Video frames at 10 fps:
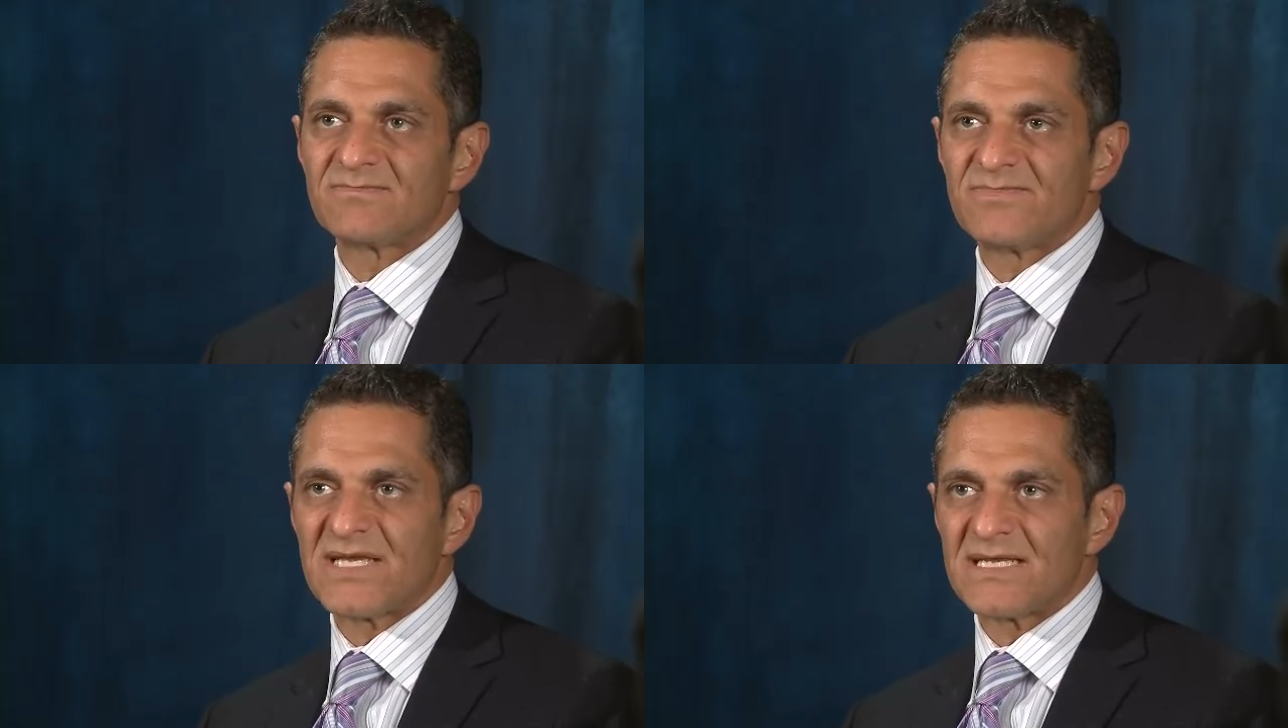
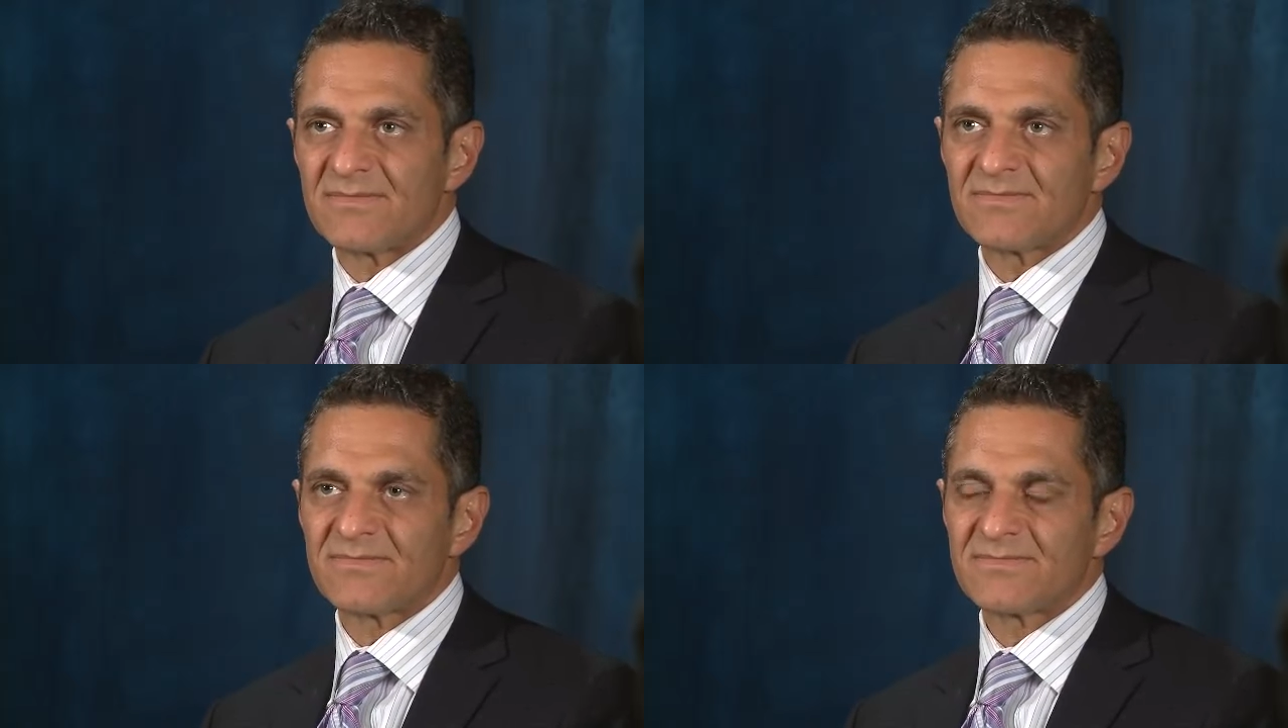
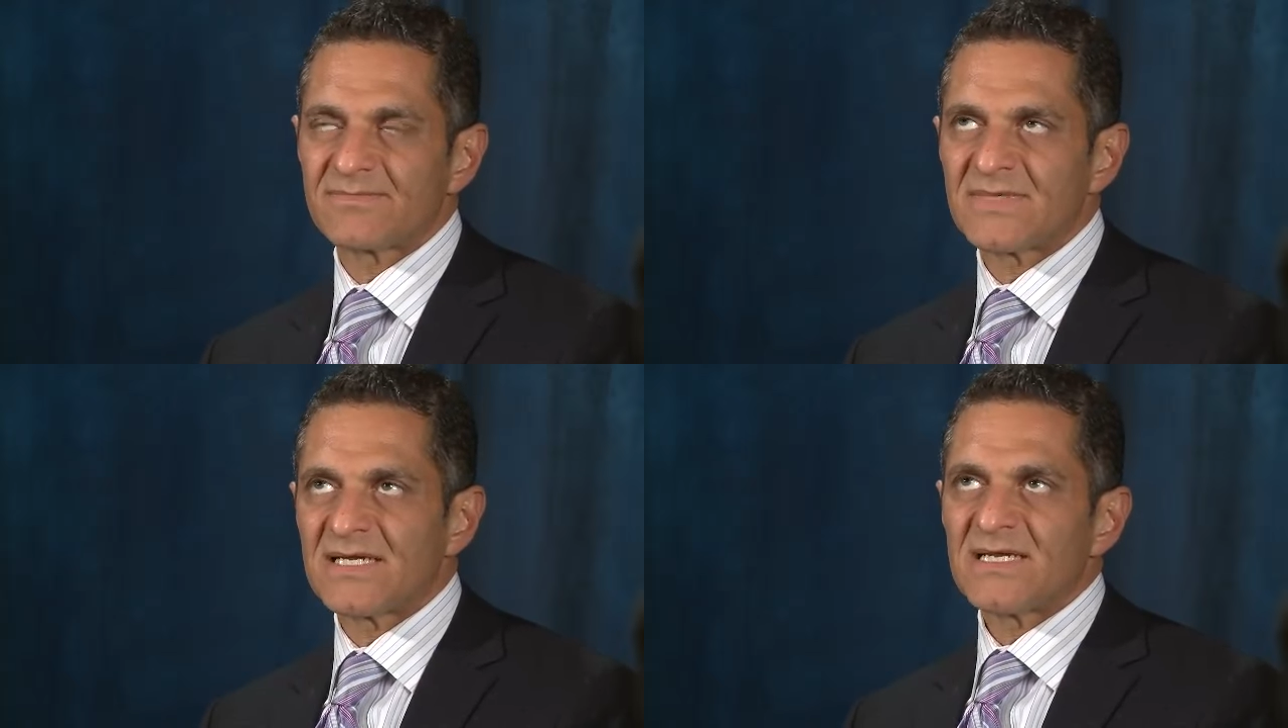beam
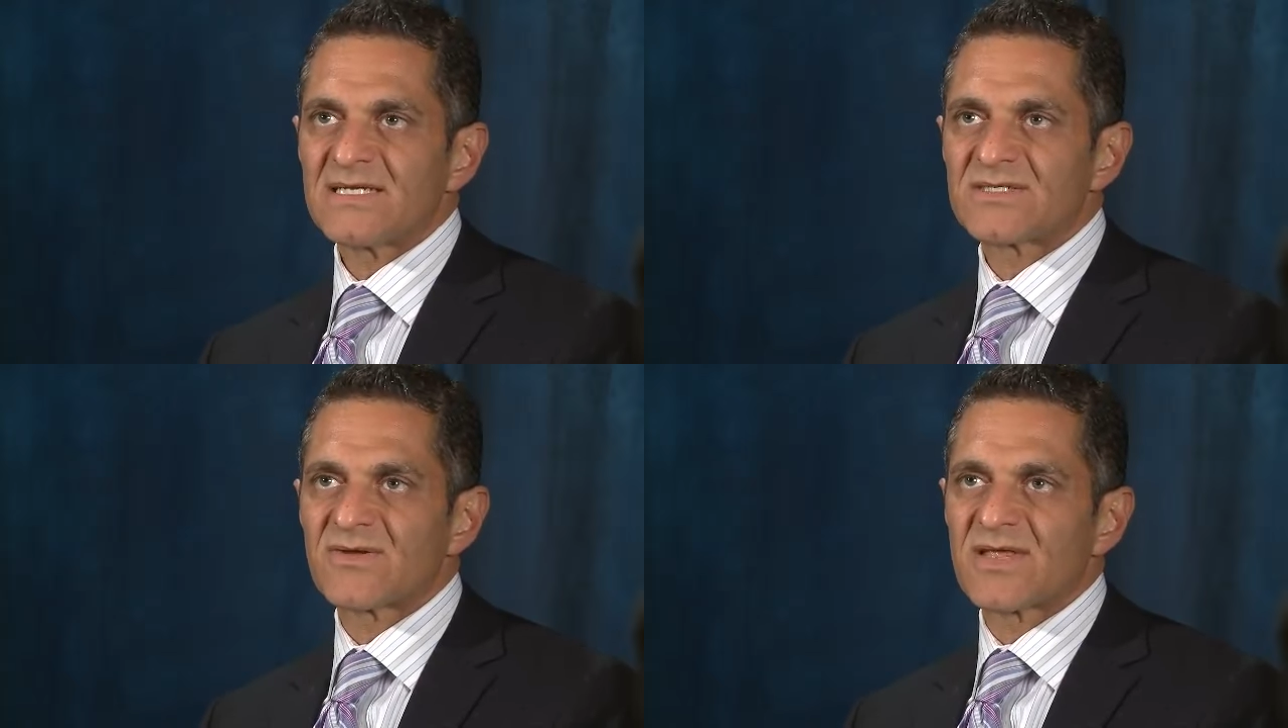
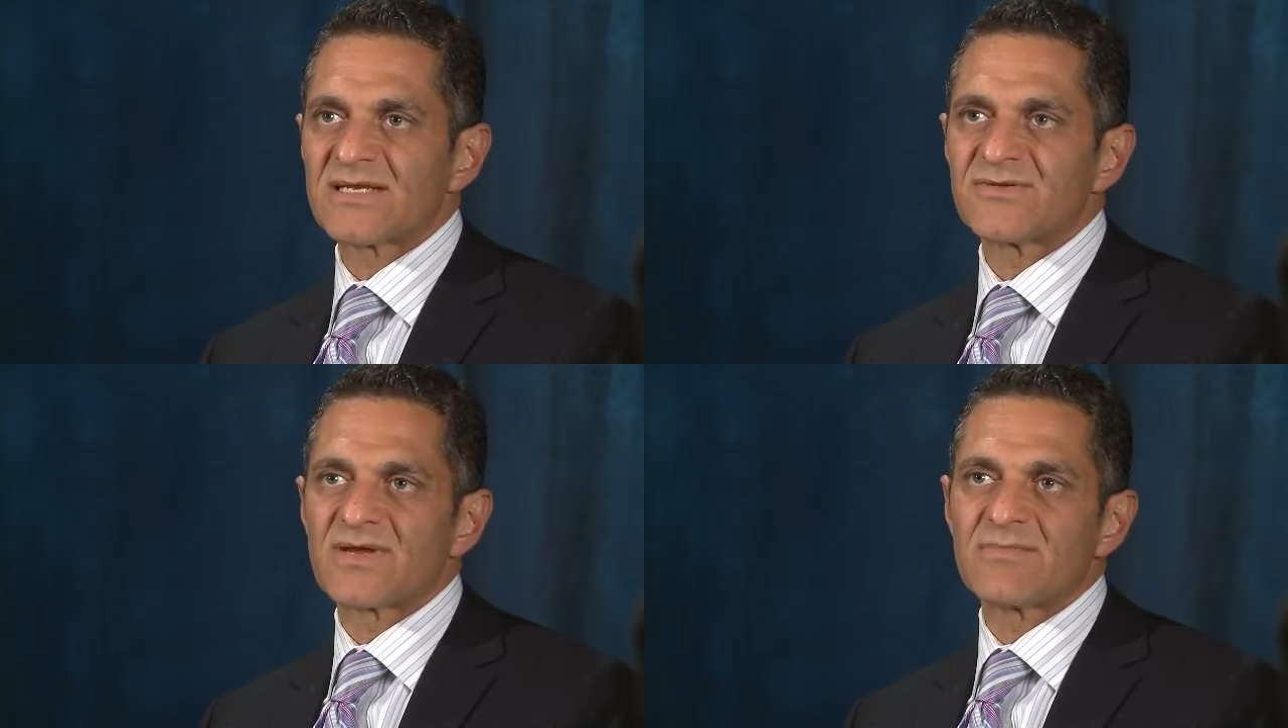so
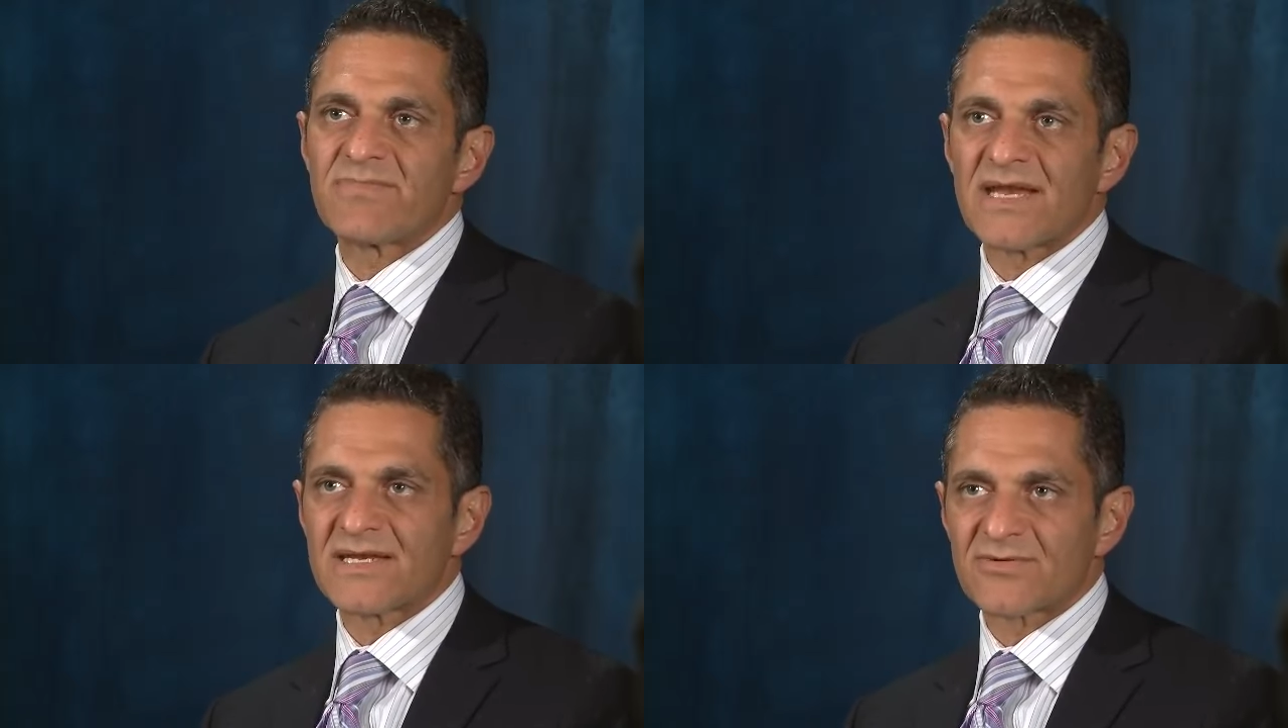that you can
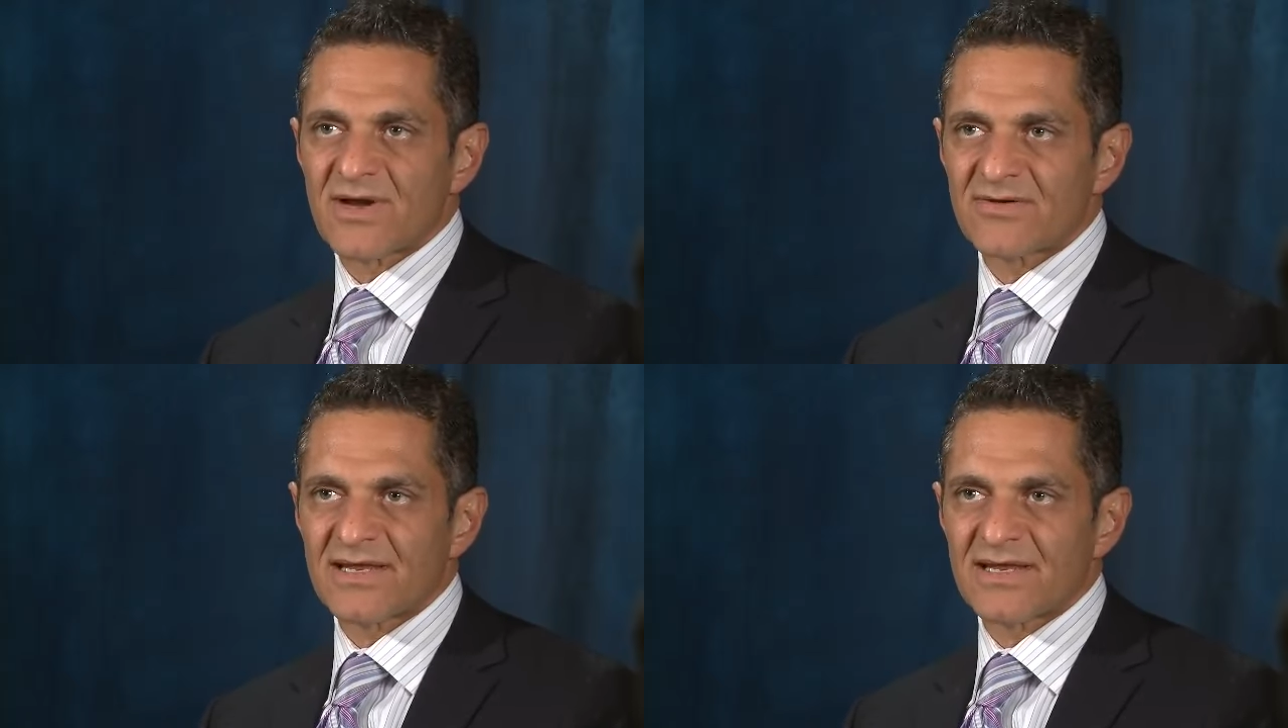bend it around